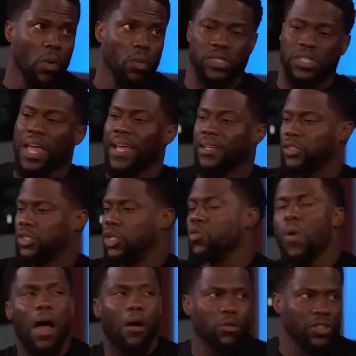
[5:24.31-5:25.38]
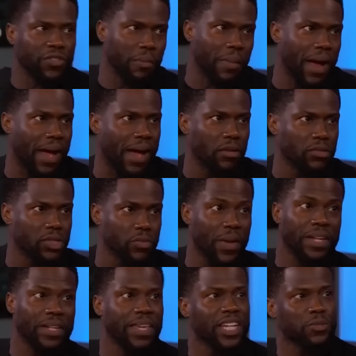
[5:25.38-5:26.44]
was like two hours from our house, and we
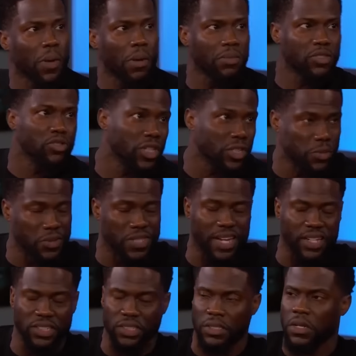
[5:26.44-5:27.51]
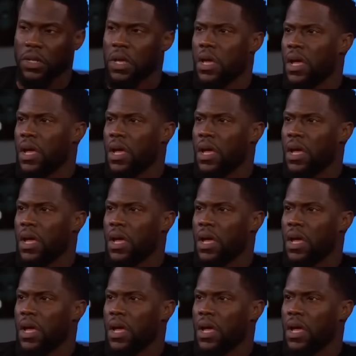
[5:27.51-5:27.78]
had to catch public transportation.